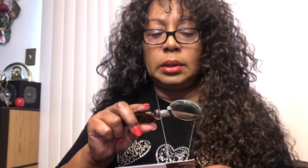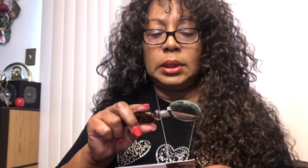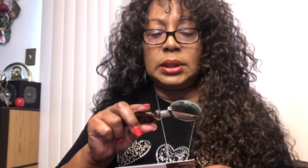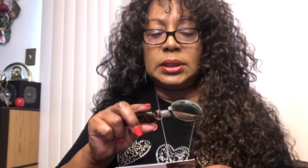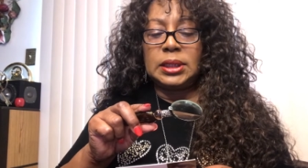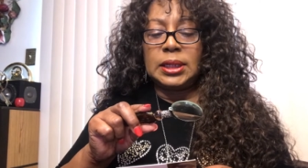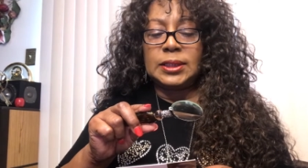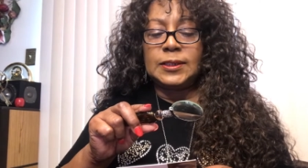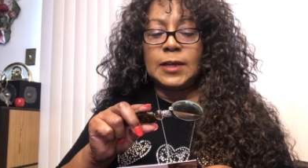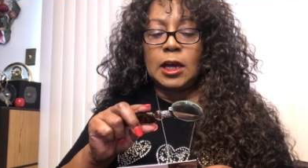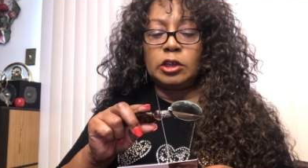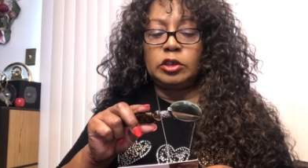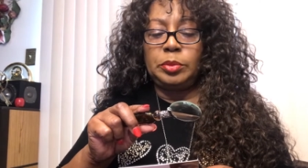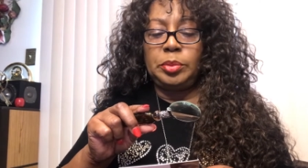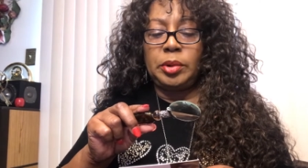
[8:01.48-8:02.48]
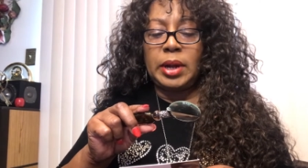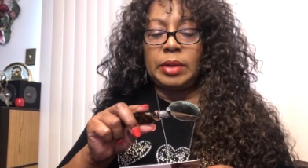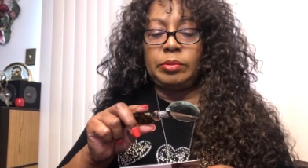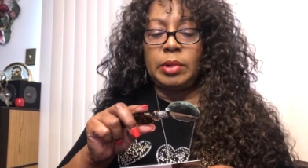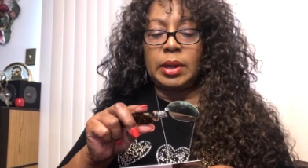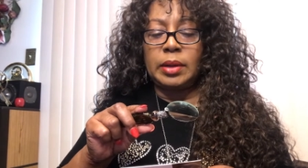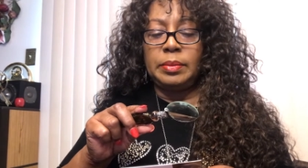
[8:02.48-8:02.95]
it says Dr. Brandt
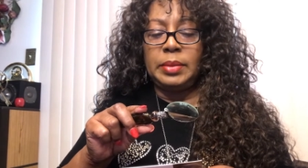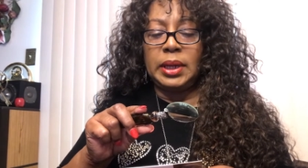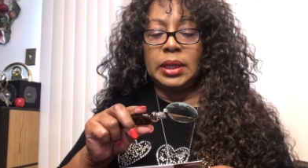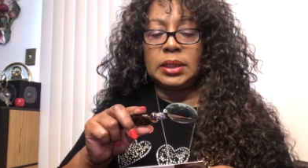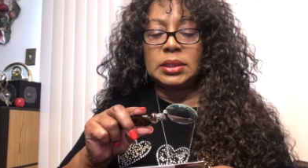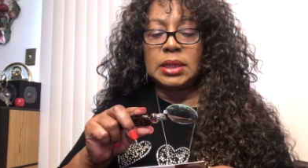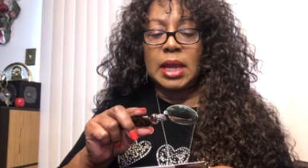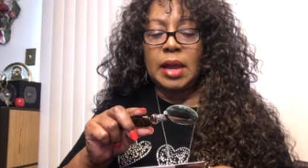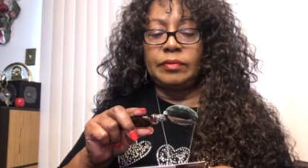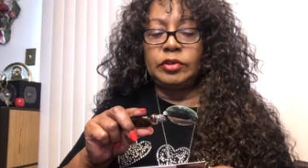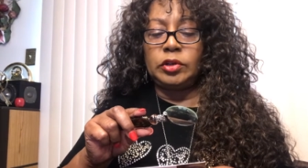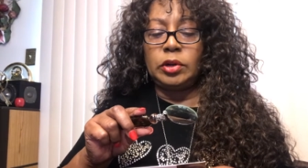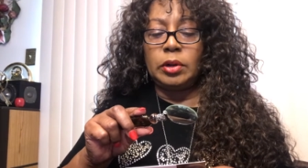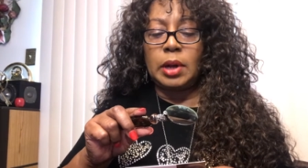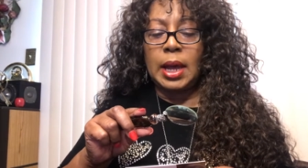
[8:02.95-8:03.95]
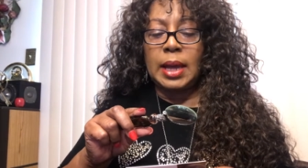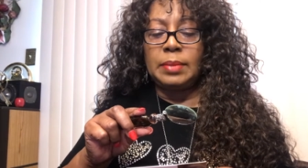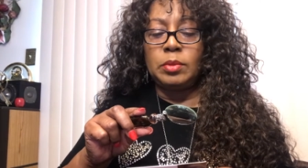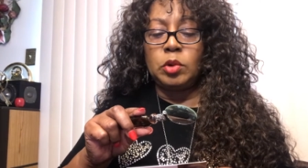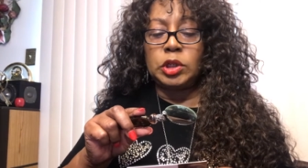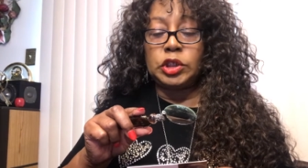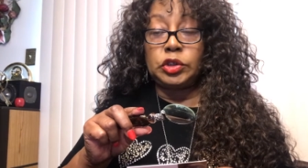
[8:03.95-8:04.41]
recommends after your eye
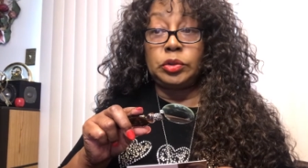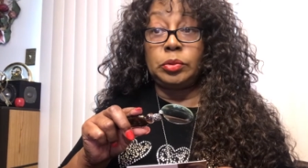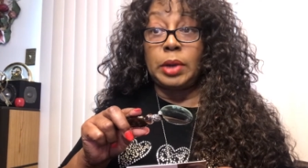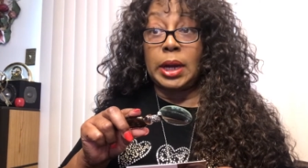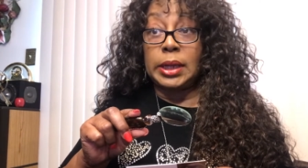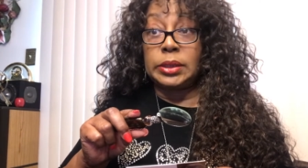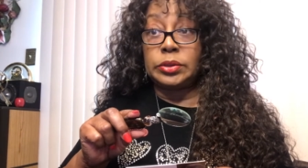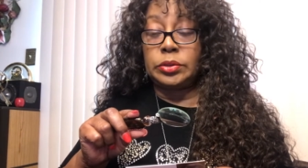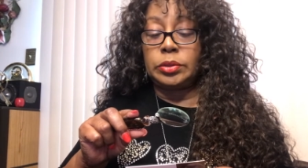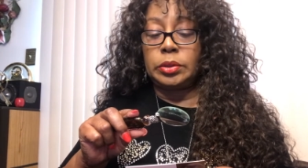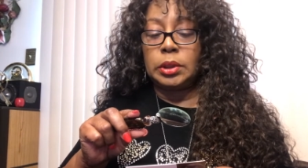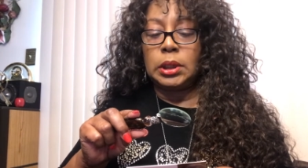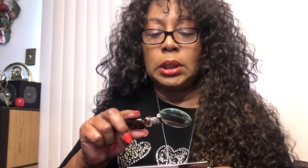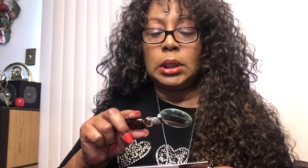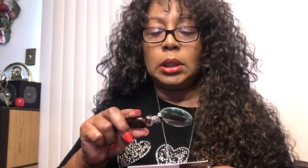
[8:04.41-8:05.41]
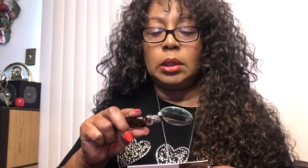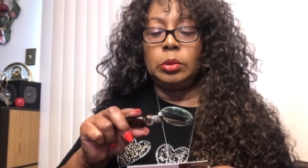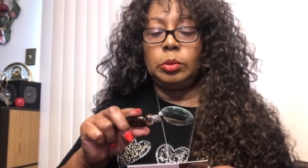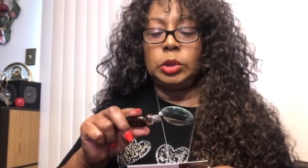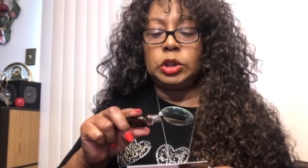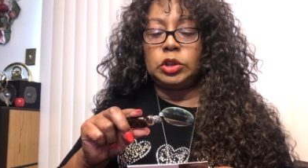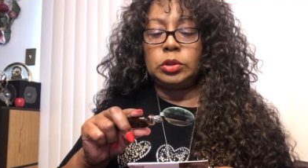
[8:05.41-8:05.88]
moisturizer,
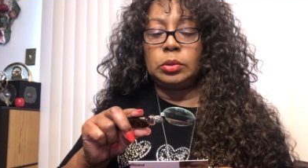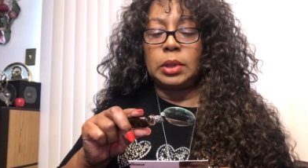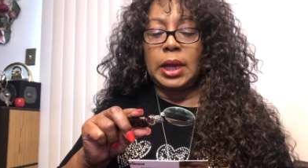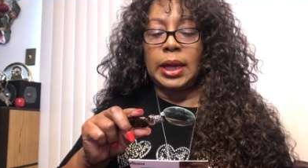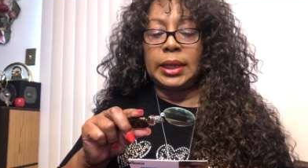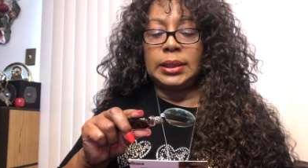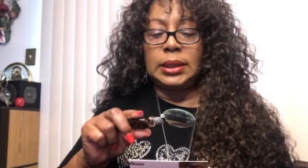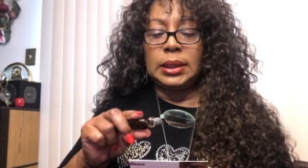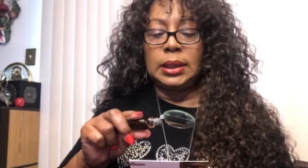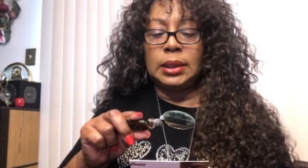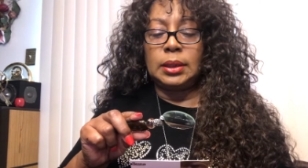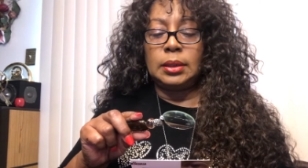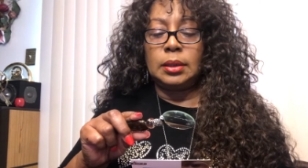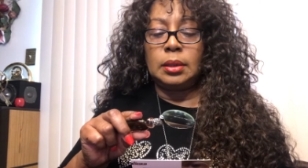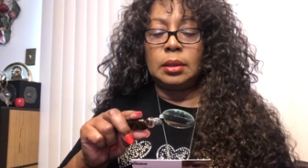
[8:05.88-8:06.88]
which I did,